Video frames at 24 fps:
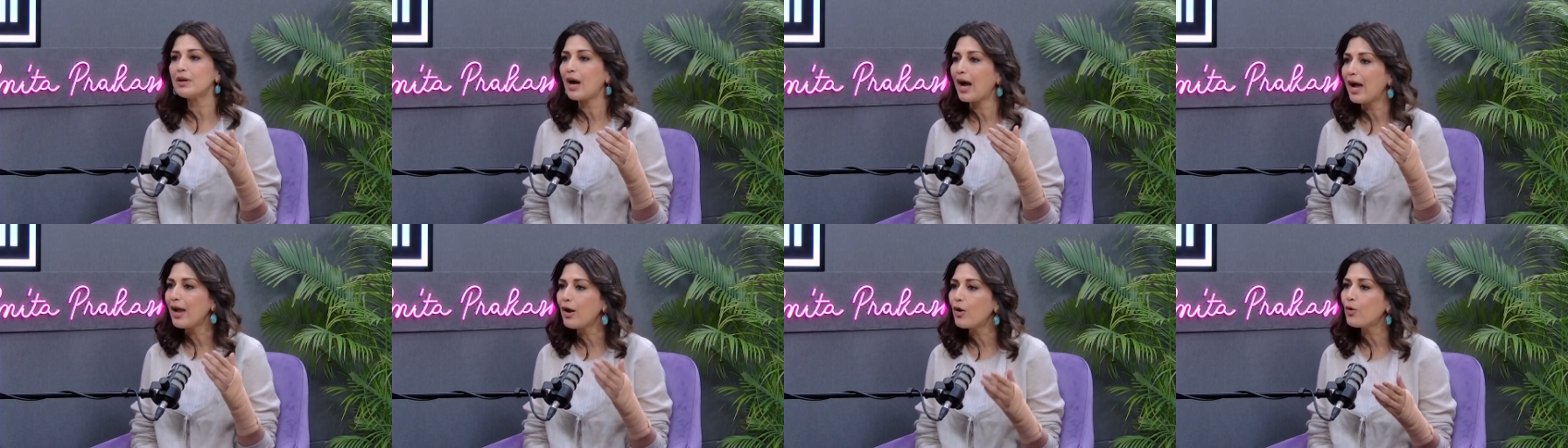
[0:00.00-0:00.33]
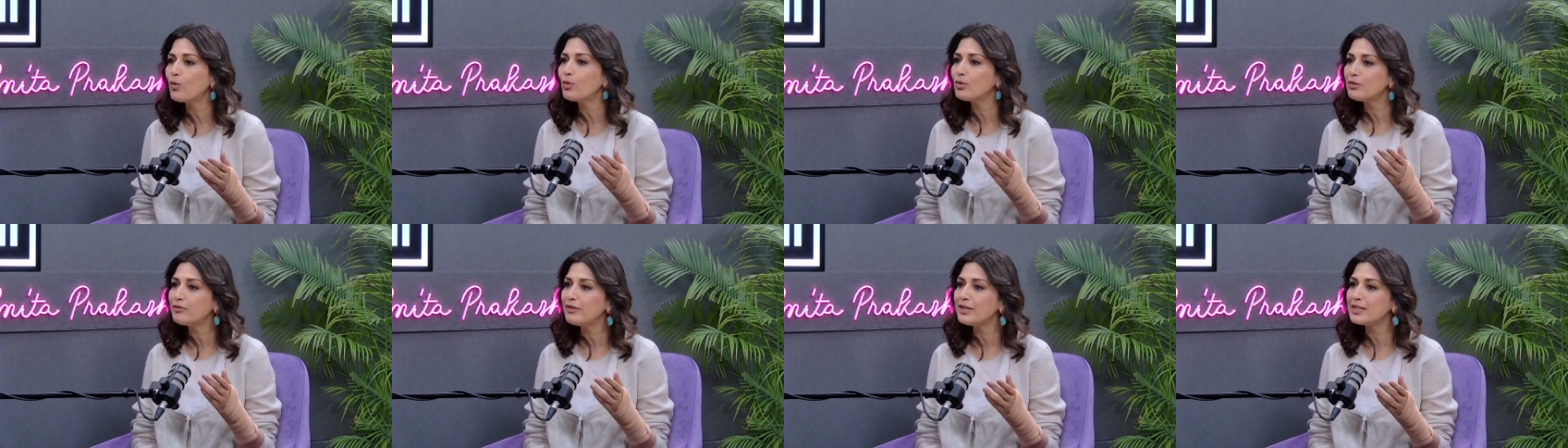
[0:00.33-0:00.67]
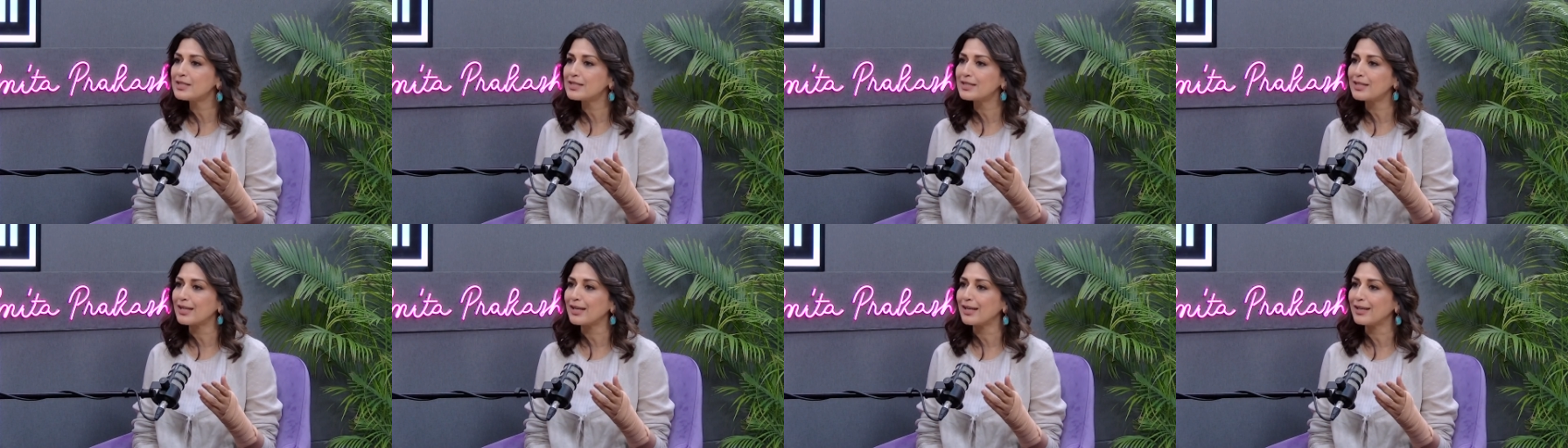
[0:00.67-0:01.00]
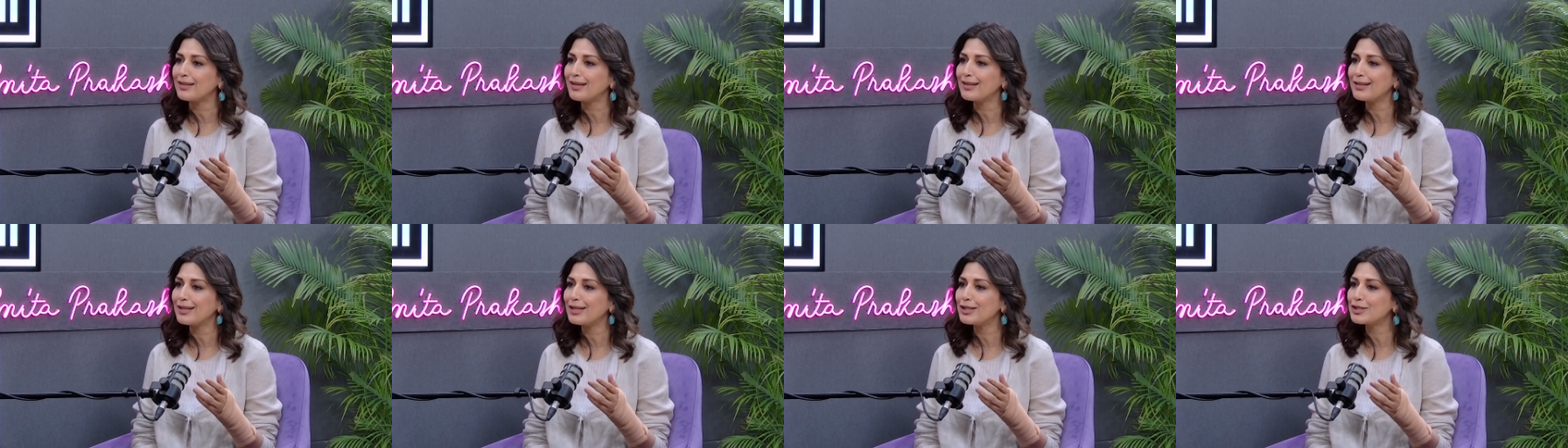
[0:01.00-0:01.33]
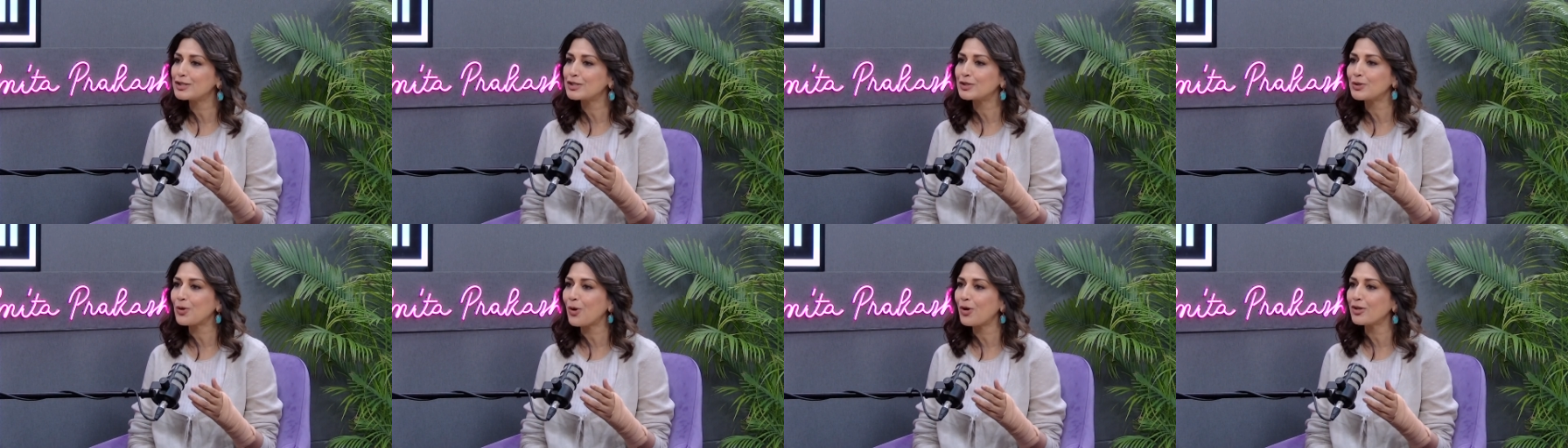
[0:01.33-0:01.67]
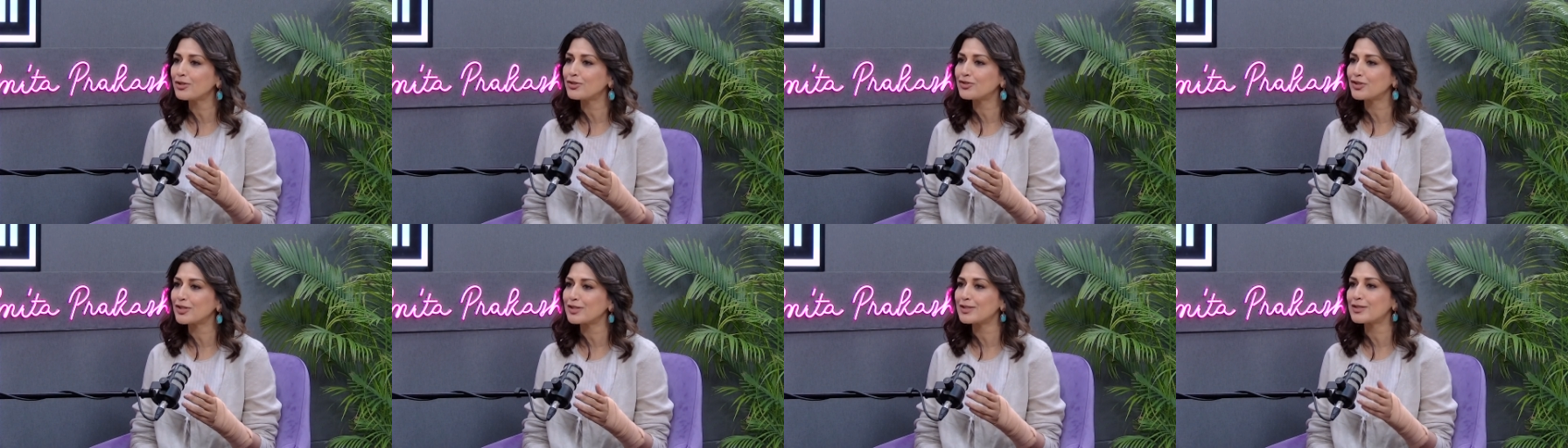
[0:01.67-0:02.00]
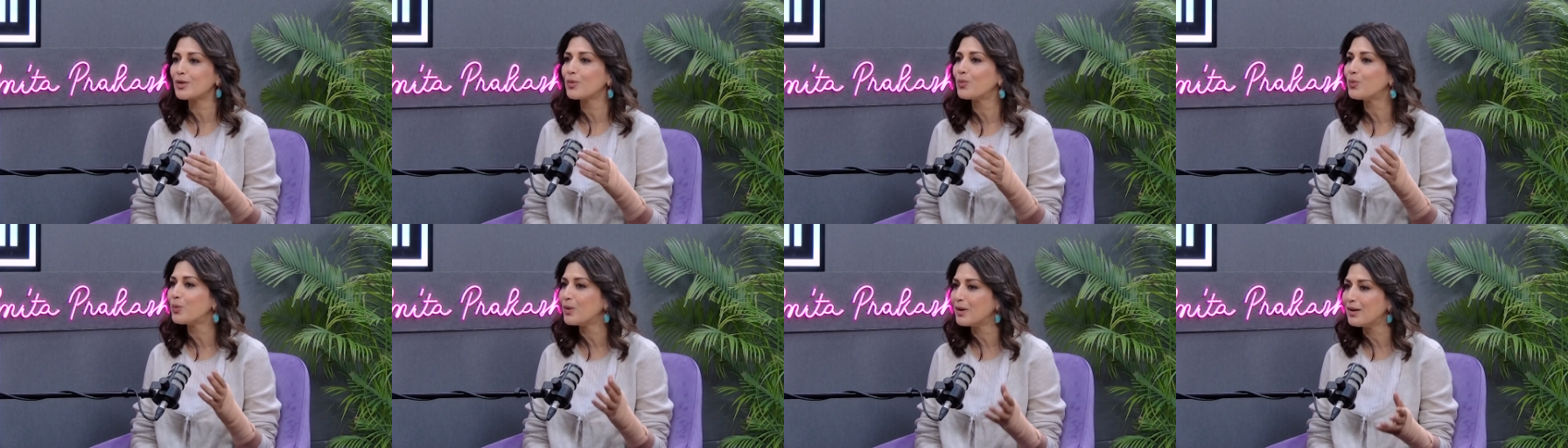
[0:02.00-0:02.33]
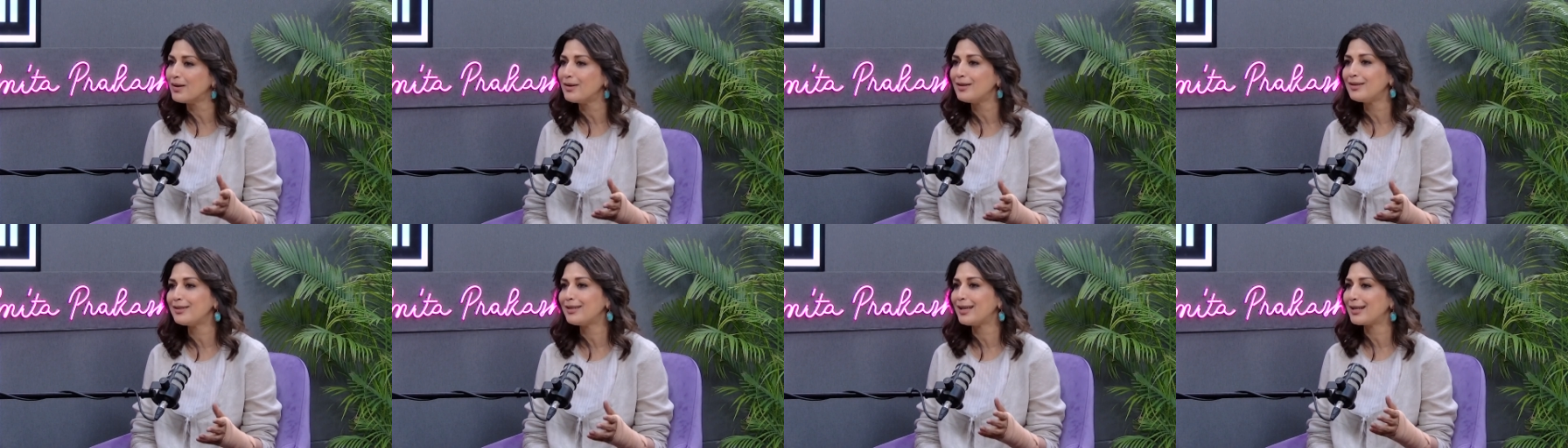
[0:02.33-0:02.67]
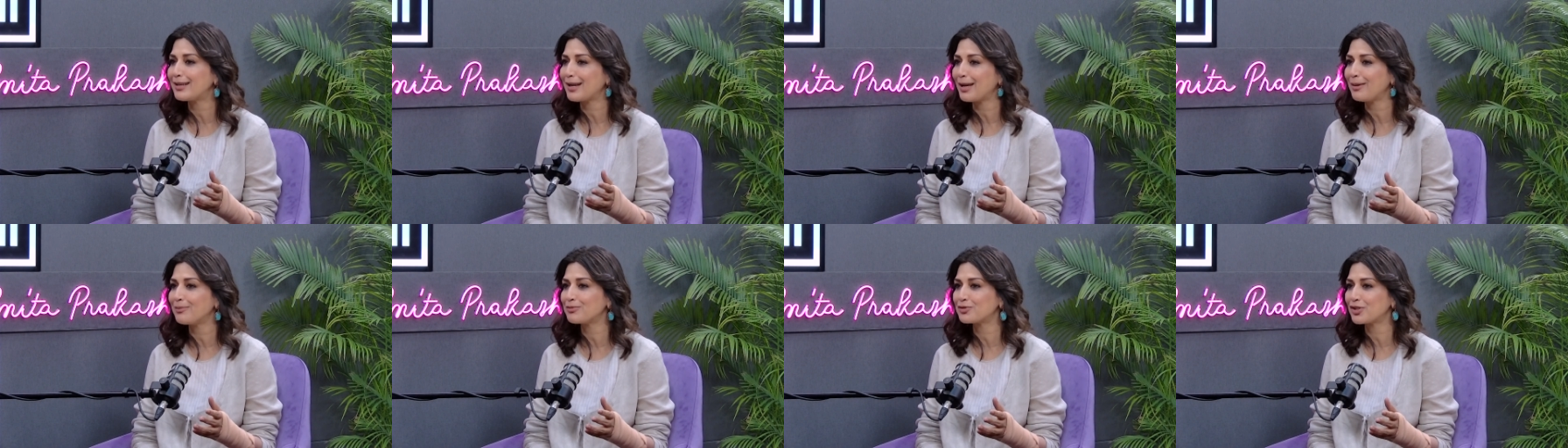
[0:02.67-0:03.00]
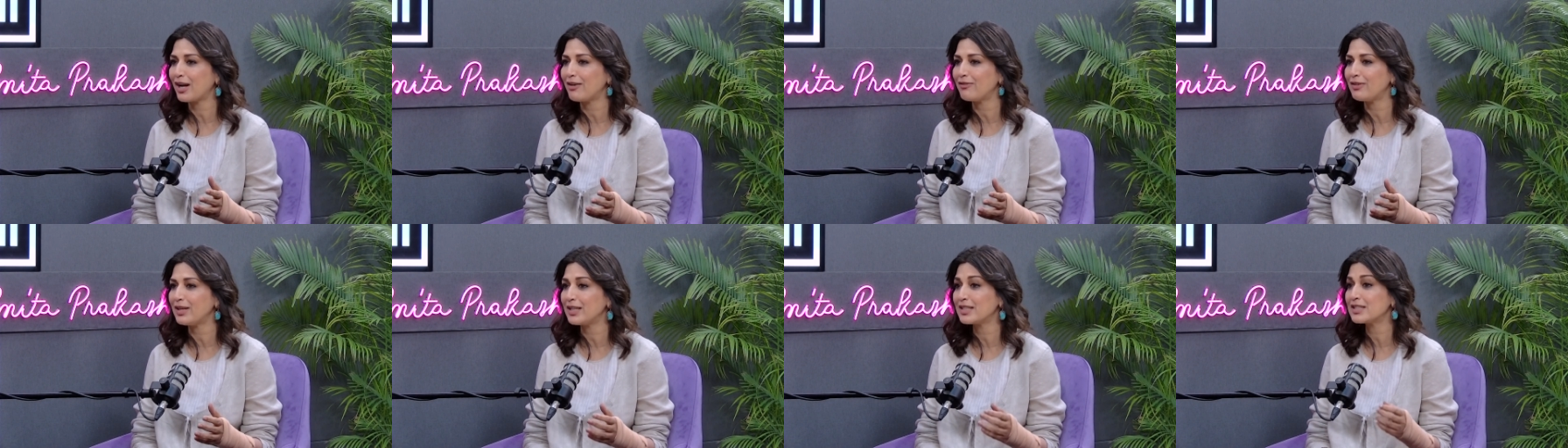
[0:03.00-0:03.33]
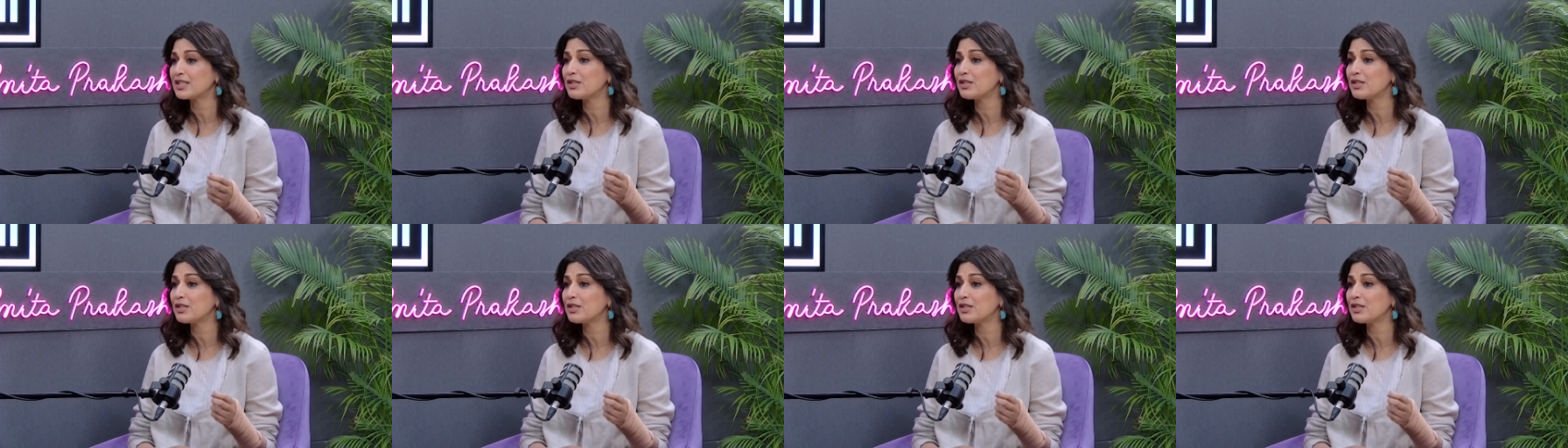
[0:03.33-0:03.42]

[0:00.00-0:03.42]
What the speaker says: I always say that it's not just the world that I'm traveling.